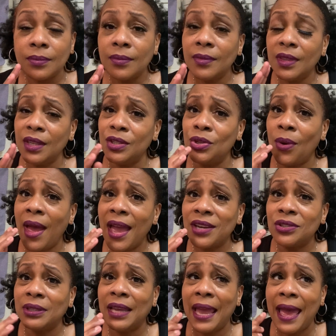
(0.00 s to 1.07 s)
So I
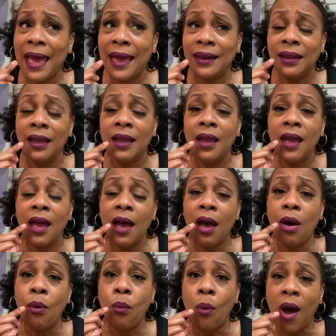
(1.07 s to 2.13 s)
actually had a
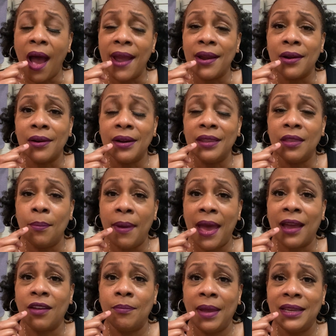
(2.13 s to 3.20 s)
wire in the back of
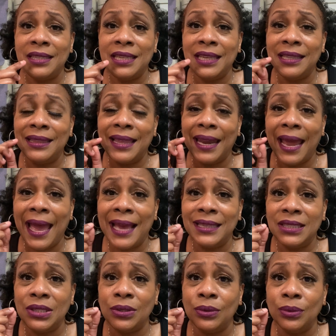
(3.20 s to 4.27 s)
my teeth that had
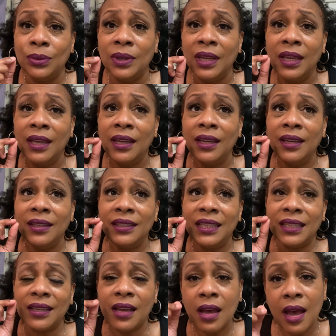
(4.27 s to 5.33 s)
to get
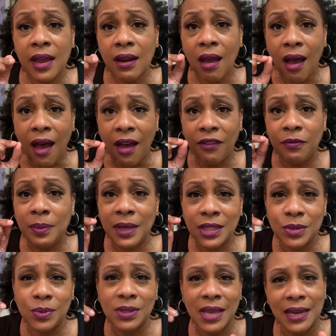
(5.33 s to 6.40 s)
cut off because it was
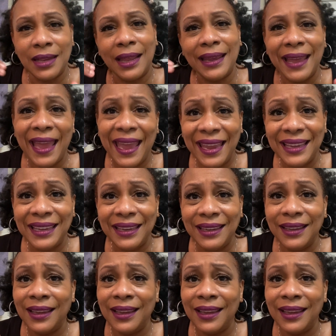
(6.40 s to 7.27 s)
kind of like hanging.